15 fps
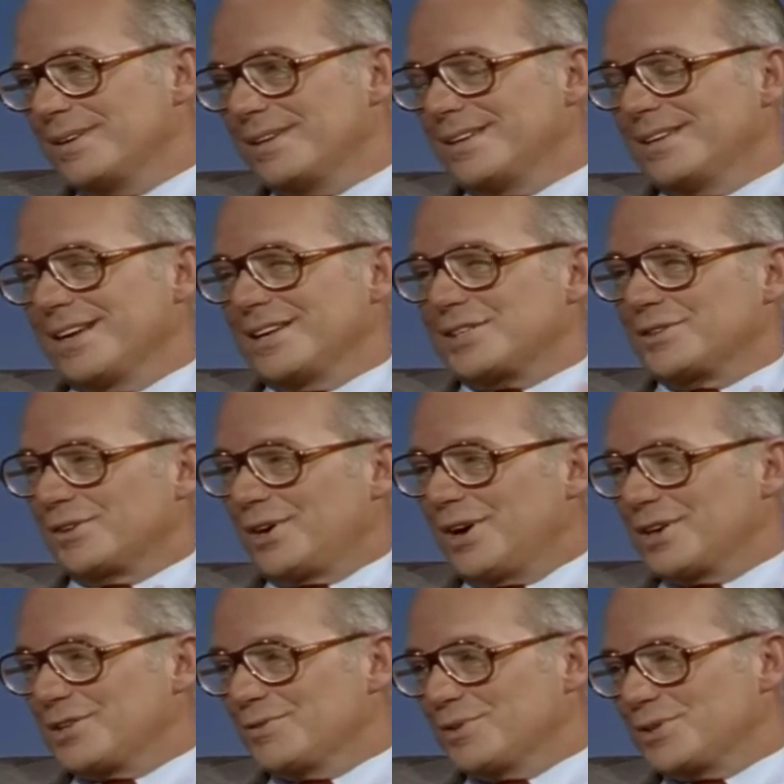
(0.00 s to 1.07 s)
Mm -hmm. That's a
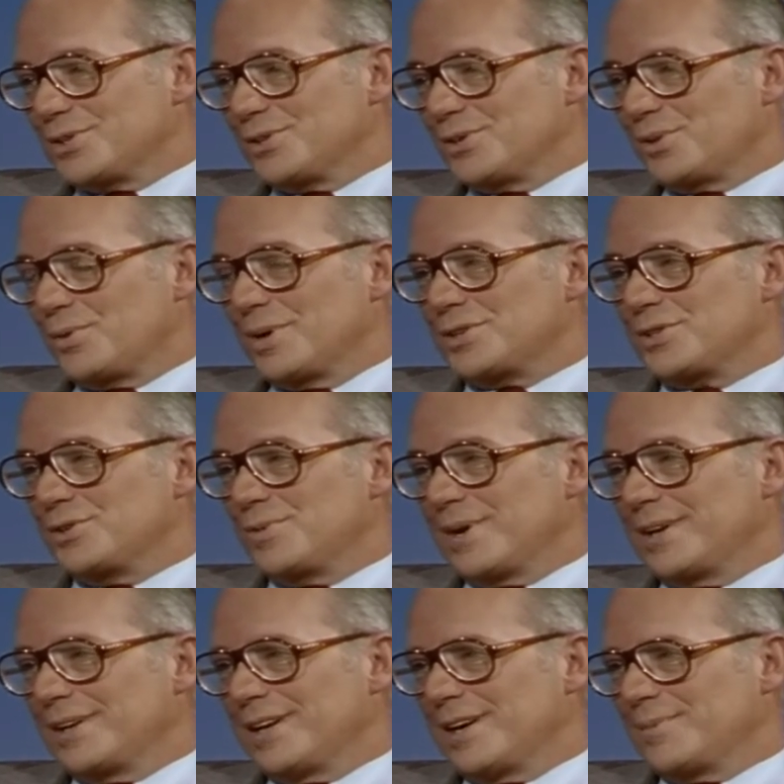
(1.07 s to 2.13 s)
controversial question
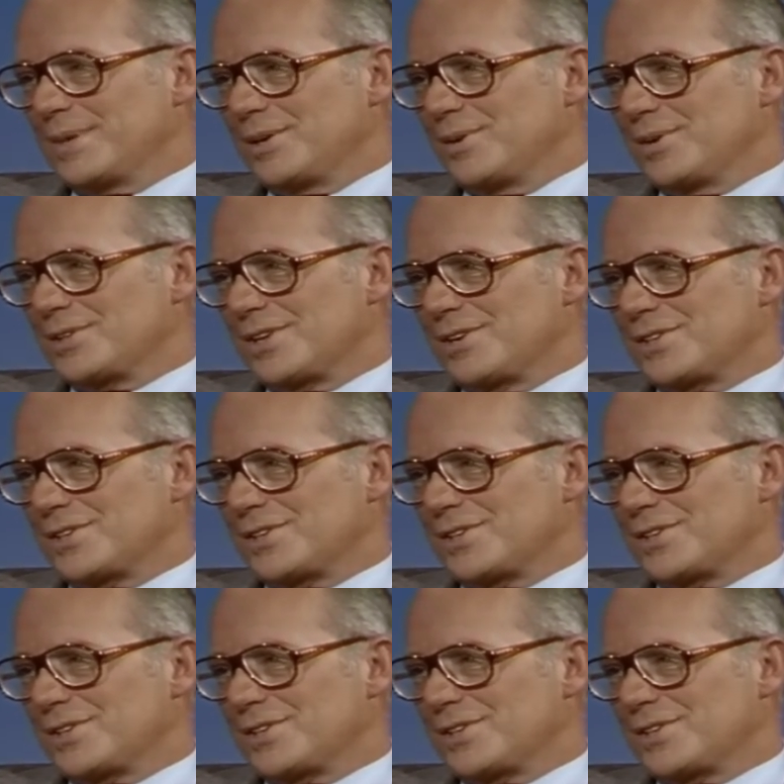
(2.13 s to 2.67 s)
right now because